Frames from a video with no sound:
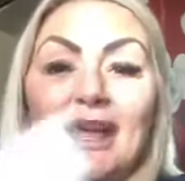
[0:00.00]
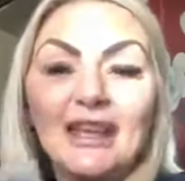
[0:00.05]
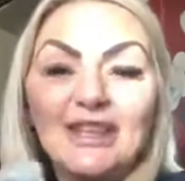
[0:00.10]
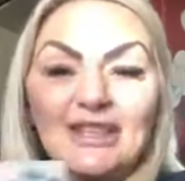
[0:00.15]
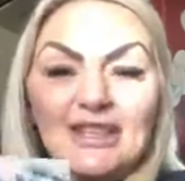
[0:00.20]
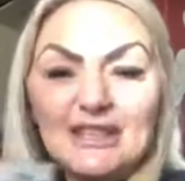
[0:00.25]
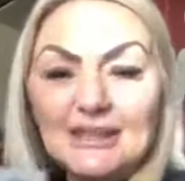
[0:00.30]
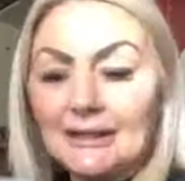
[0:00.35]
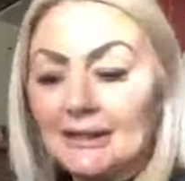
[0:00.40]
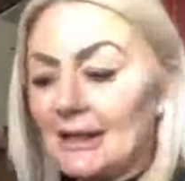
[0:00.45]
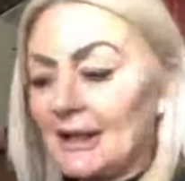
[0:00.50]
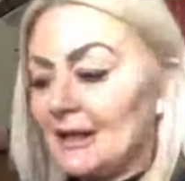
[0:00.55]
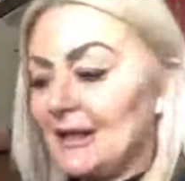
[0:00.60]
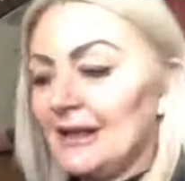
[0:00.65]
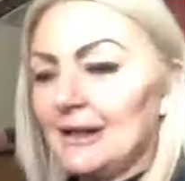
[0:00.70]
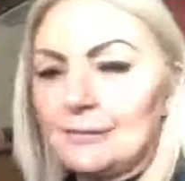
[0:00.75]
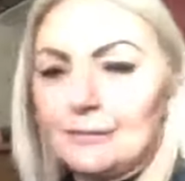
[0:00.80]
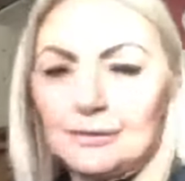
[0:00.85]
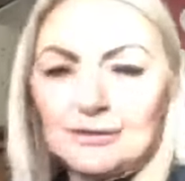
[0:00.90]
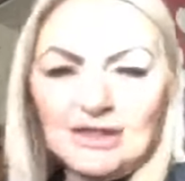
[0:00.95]
She's a
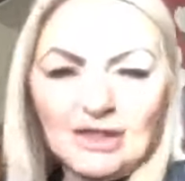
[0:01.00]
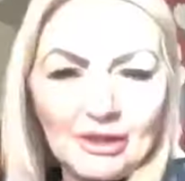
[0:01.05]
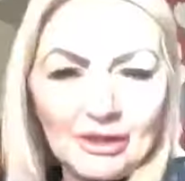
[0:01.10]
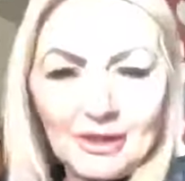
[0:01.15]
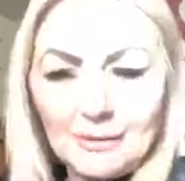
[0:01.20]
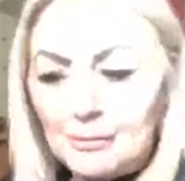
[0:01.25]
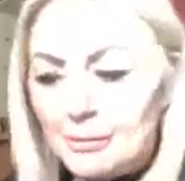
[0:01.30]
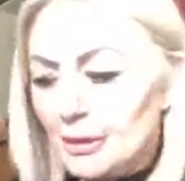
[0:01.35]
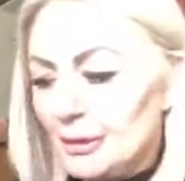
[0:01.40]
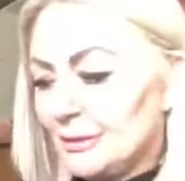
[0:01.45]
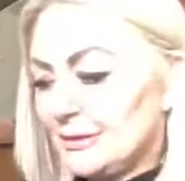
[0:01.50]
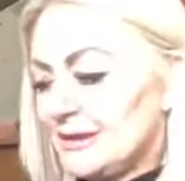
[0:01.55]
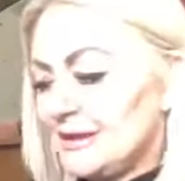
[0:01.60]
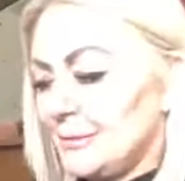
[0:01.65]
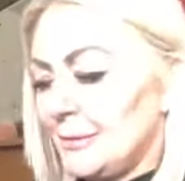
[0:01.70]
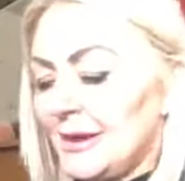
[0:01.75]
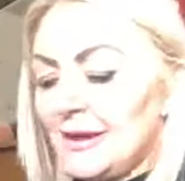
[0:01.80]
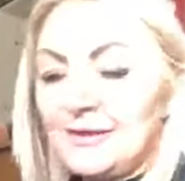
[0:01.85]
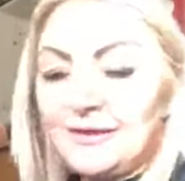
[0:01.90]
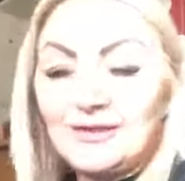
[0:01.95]
lady I was learning beauty
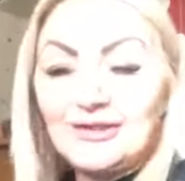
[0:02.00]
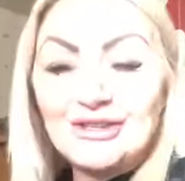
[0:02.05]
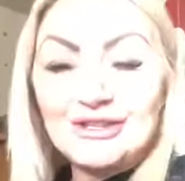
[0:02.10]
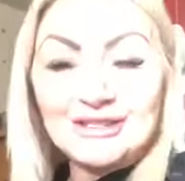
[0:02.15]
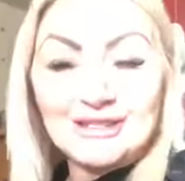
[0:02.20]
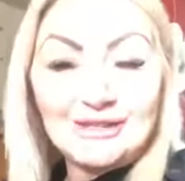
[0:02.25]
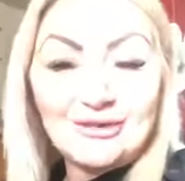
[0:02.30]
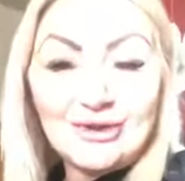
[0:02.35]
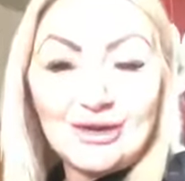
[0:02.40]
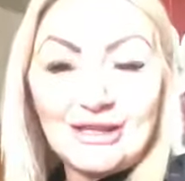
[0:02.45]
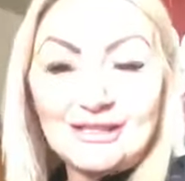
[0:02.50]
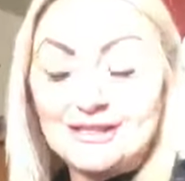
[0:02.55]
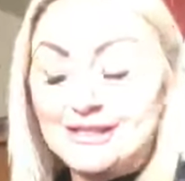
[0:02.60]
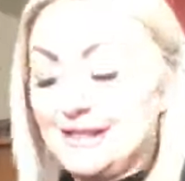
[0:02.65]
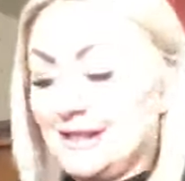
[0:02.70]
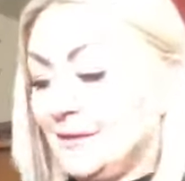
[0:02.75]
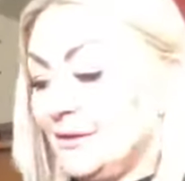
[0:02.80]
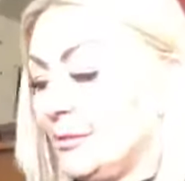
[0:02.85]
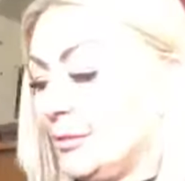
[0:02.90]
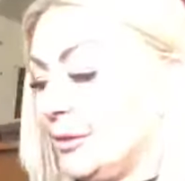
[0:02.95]
with and she's interested in the